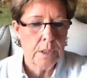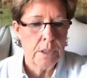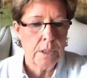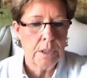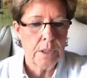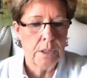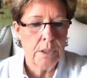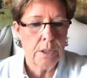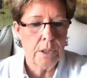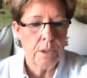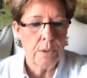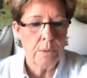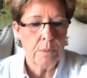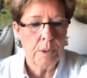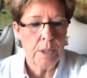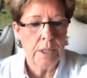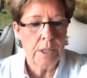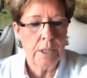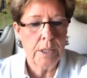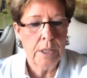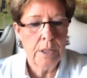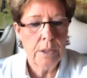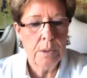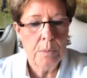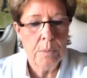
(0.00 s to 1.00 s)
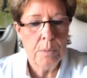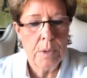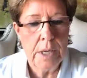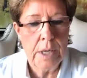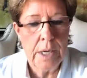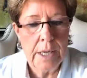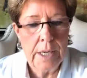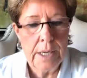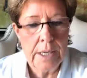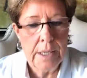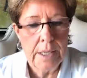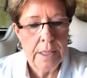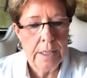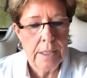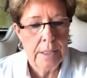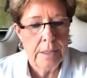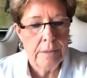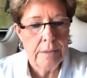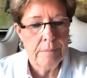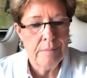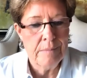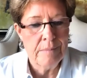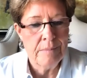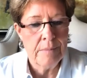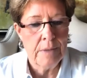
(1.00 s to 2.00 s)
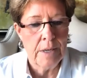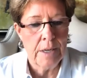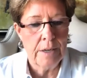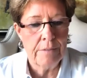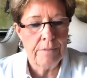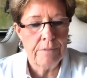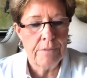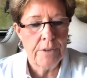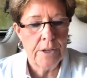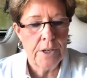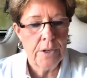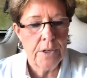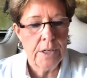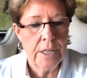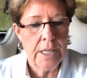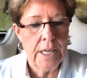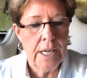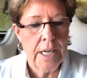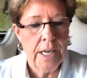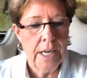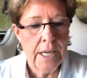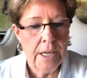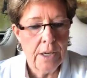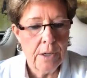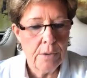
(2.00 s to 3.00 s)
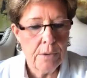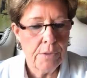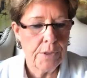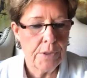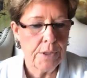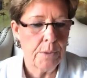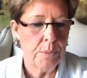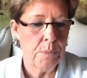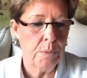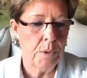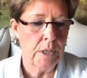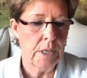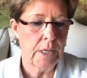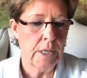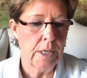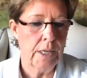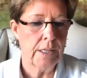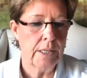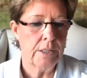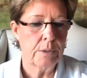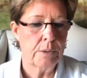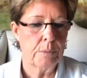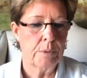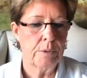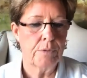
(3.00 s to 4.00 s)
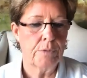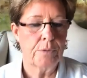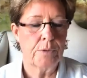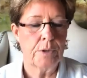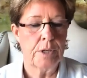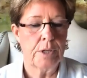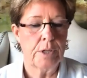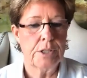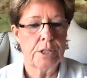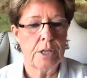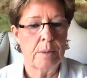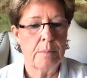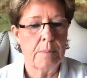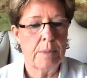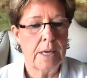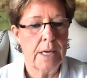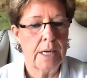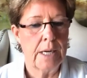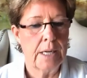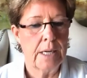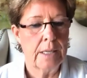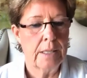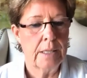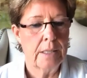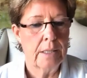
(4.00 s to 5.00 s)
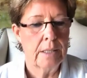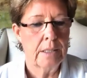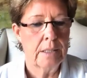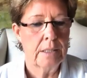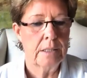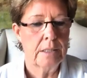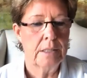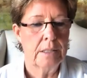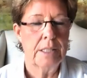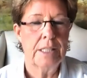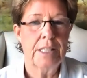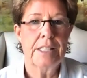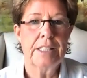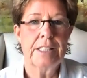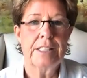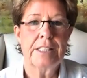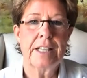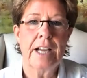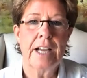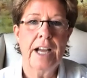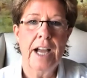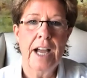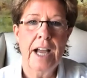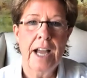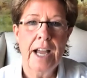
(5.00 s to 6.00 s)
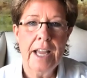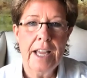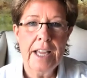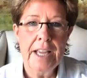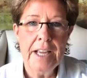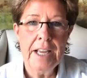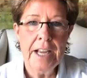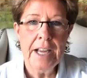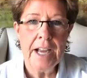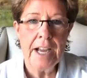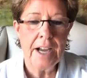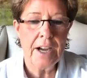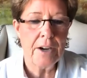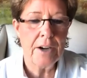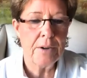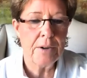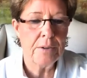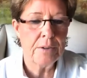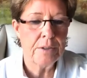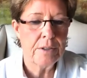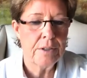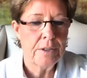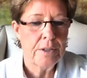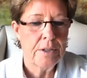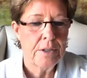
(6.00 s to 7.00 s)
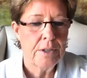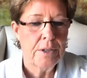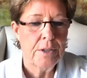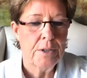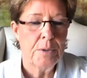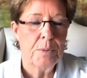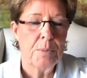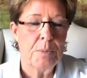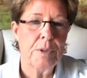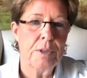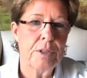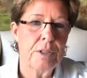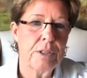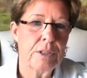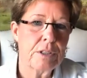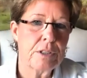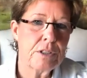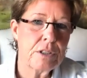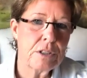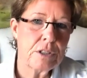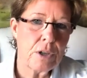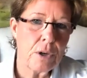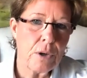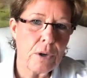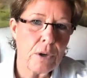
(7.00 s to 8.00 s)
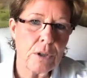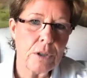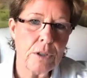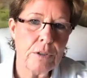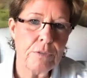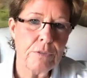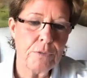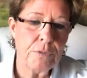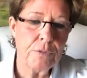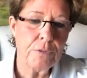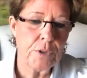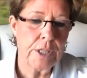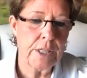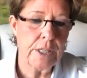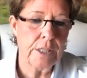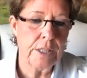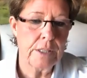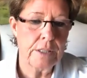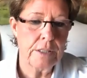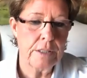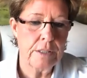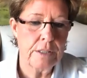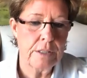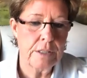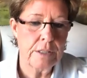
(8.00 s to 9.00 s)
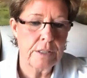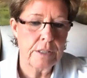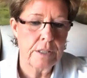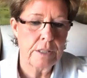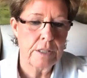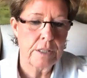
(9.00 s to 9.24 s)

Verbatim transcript: You know, another way a very healthy way to refresh our mind is to hang out with a circle of friends